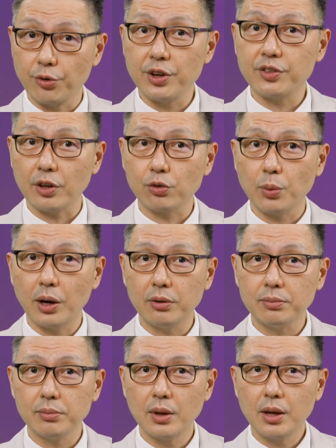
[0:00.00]
risk as
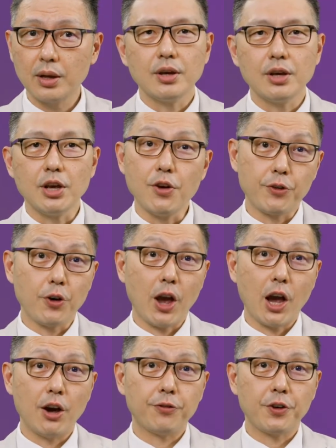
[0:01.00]
well. If you
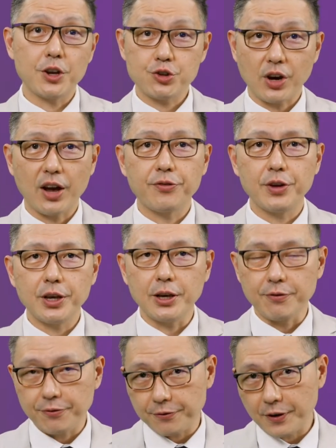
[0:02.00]
have HIV
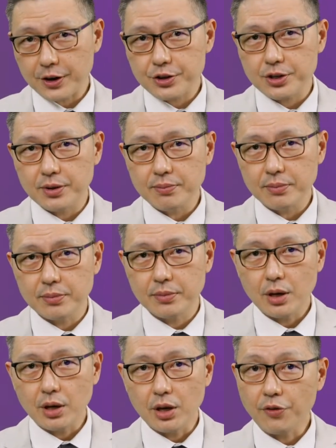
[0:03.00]
infection,
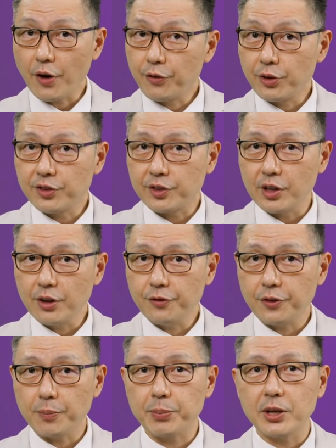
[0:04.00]
if you have received
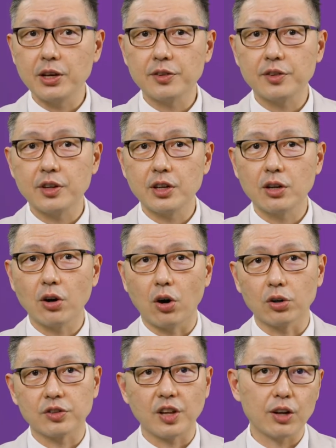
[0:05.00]
a piercing
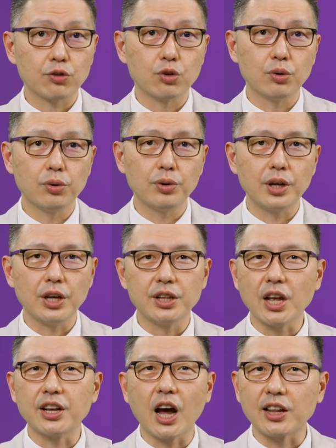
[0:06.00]
or tattoo in
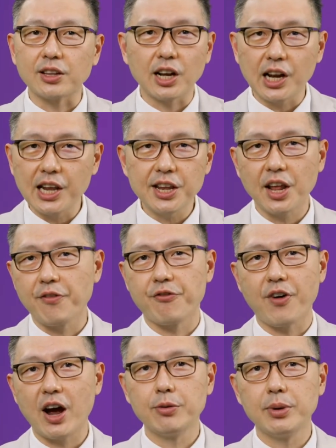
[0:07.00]
an unclean
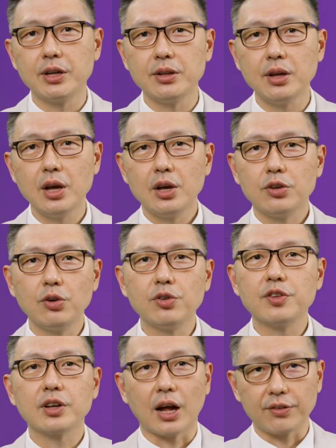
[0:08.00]
environment
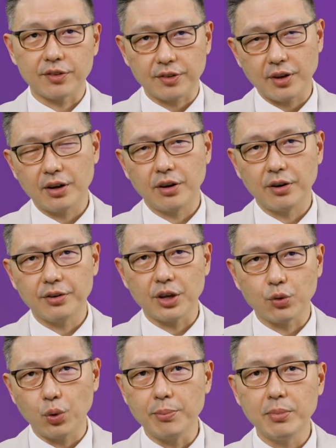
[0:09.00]
using unsterile
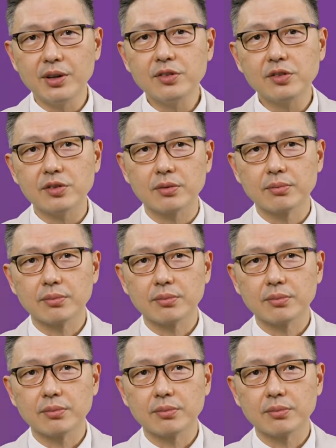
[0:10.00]
equipment,